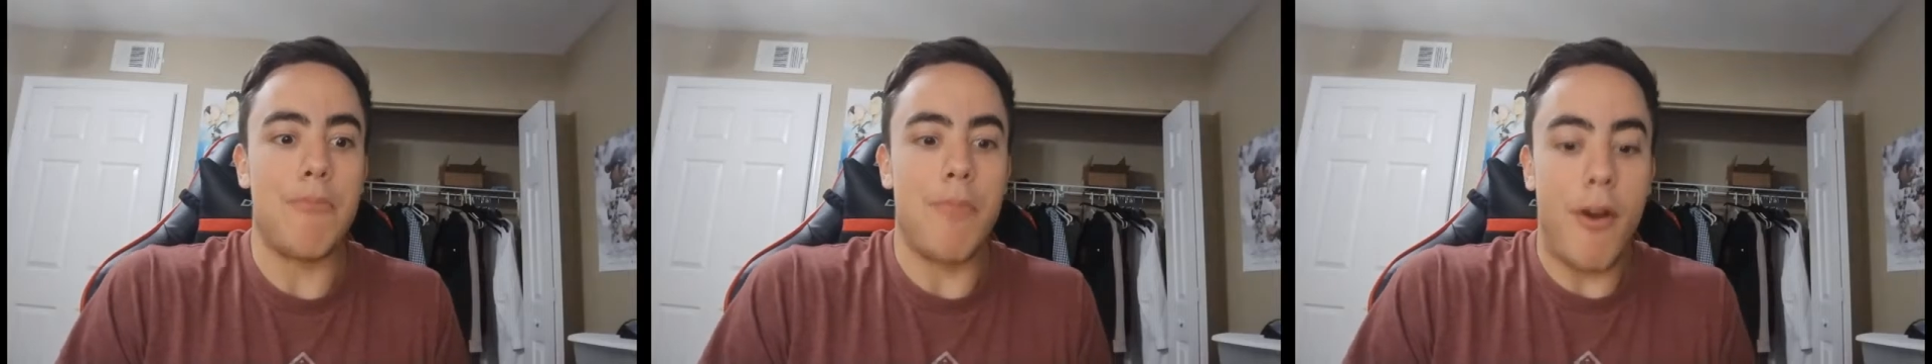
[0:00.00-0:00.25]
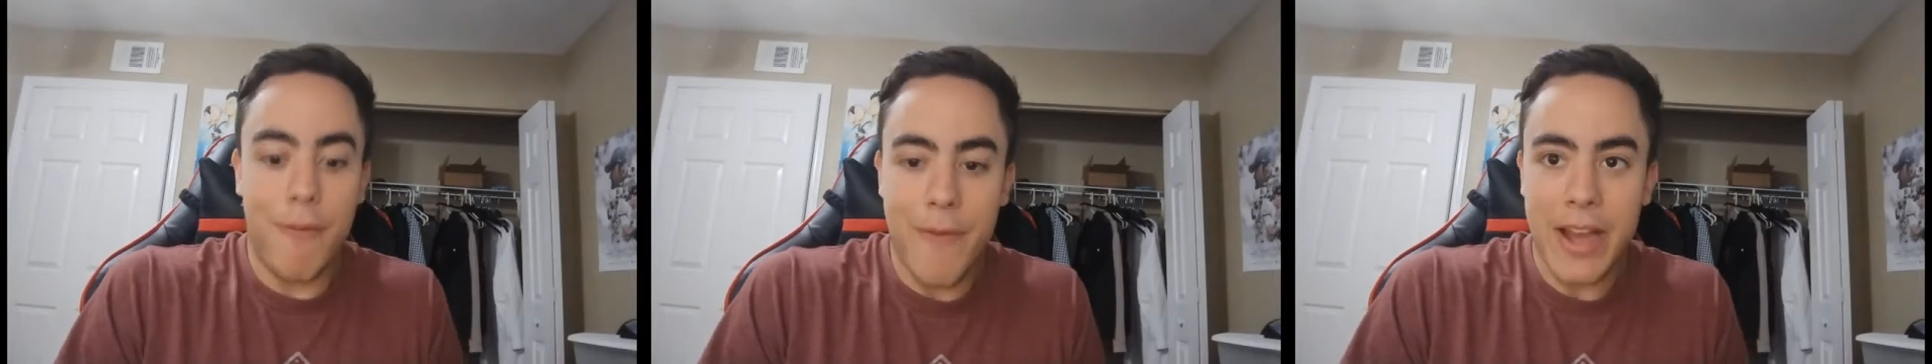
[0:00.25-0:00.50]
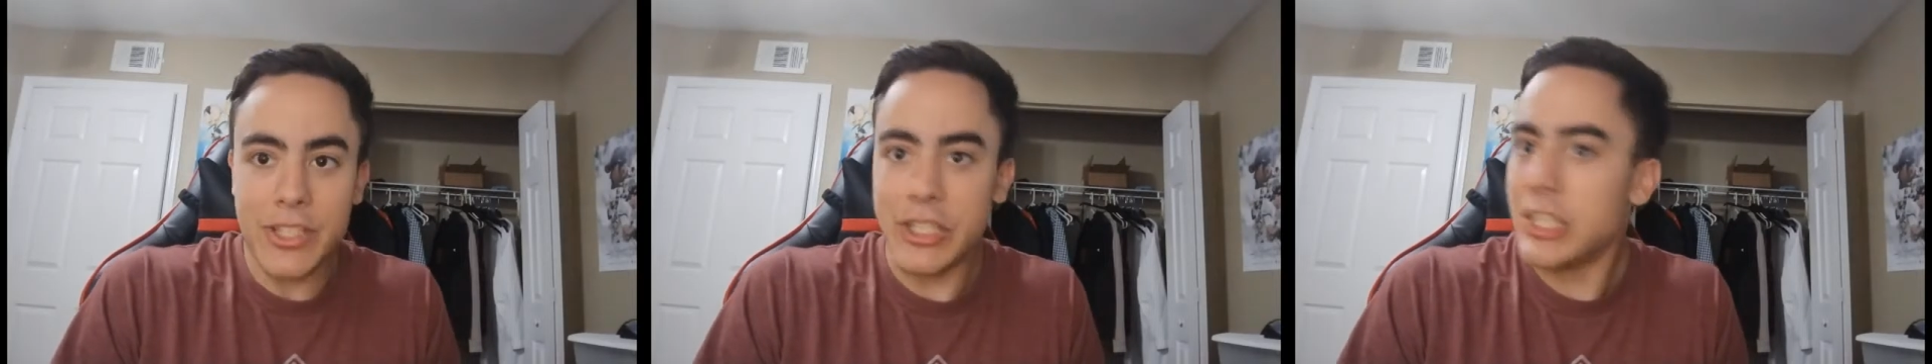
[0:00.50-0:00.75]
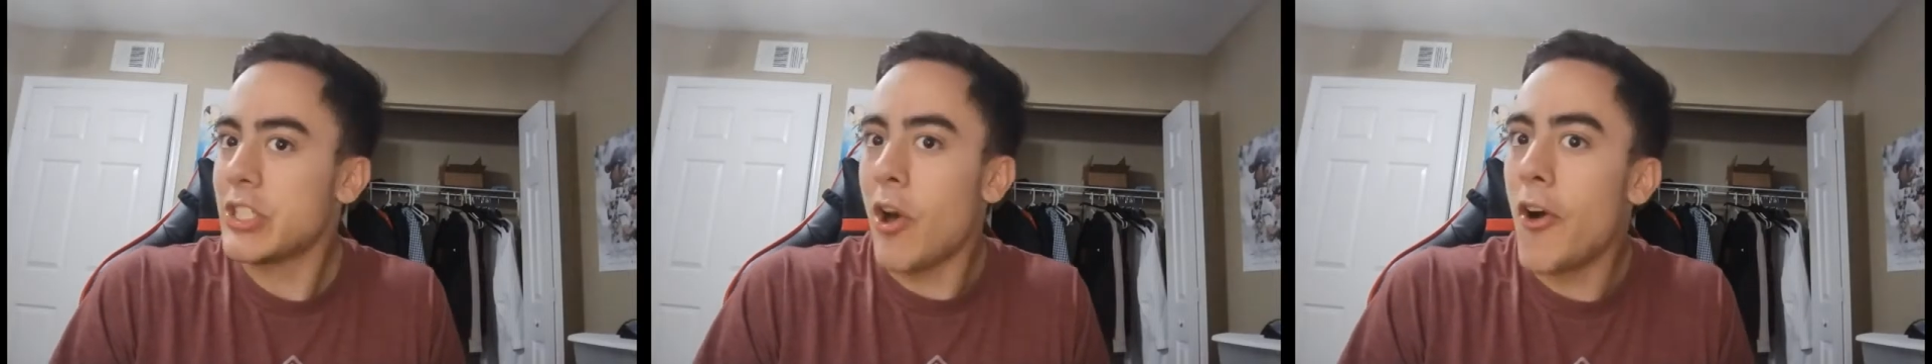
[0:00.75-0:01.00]

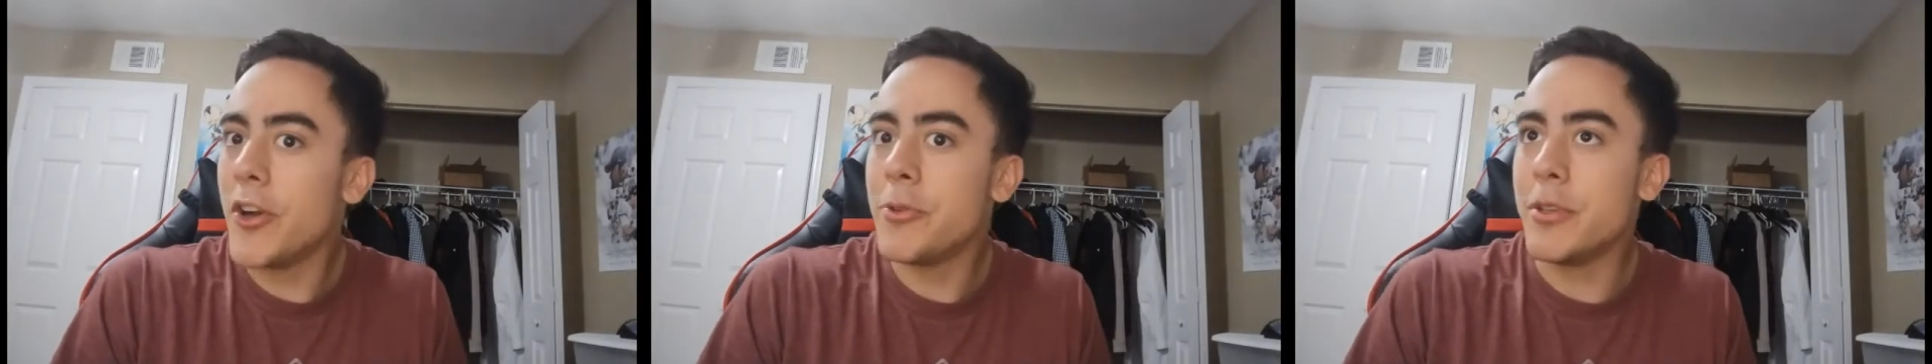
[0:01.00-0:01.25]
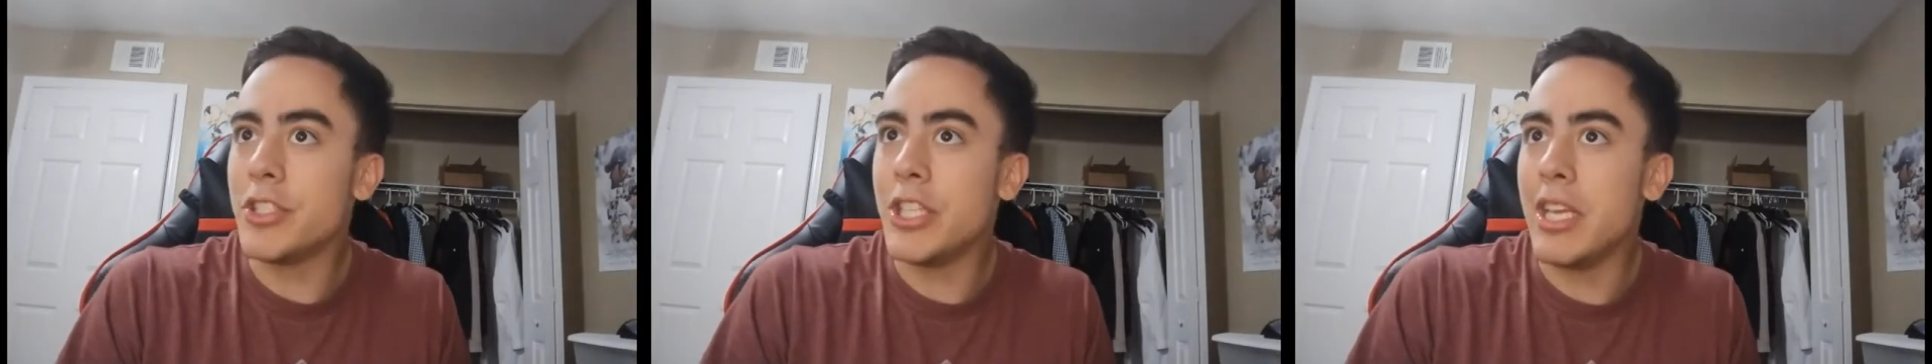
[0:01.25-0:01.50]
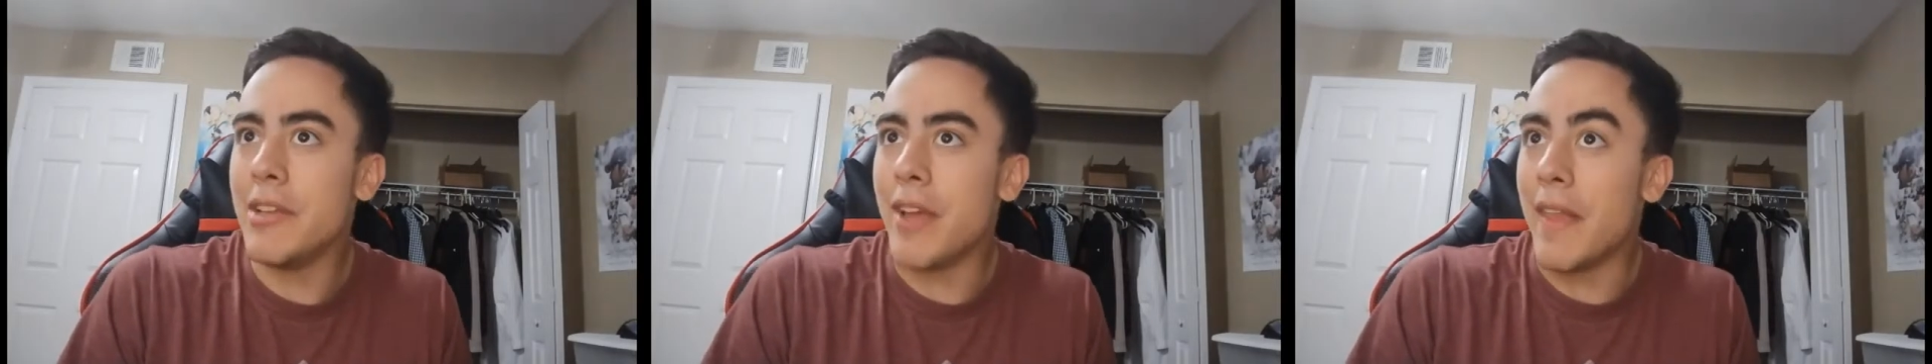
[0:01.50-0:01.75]
Perfection is hard to achieve,